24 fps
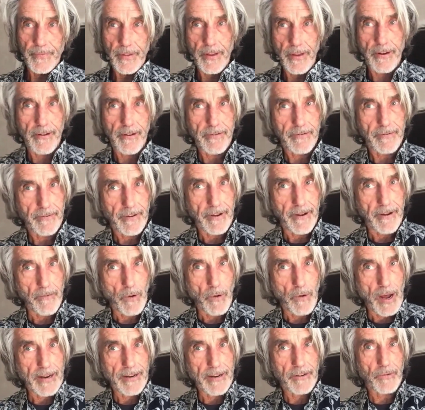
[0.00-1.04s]
I
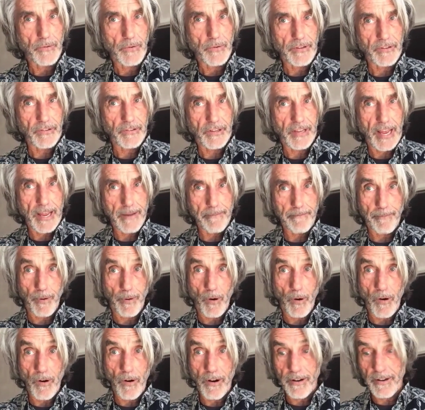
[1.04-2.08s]
wanted to escape
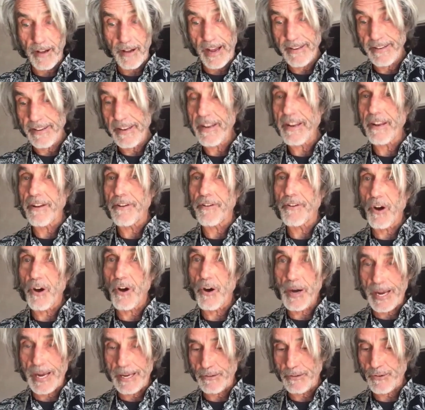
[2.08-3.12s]
Paul. I didn't
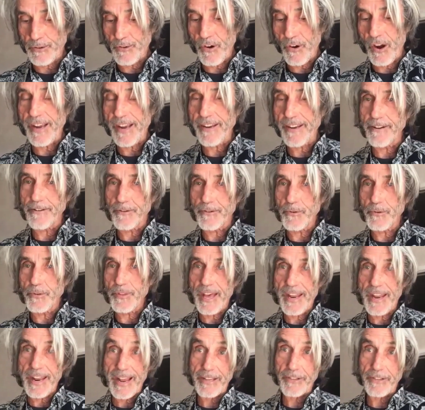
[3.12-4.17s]
know I was trying to do
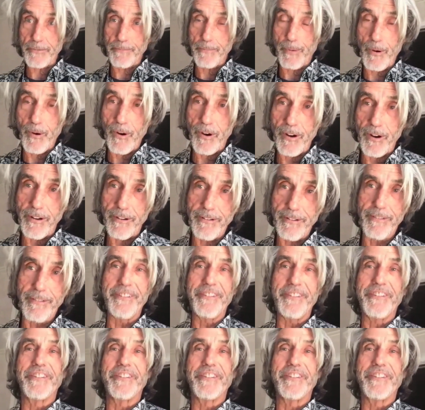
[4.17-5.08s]
that as Paul.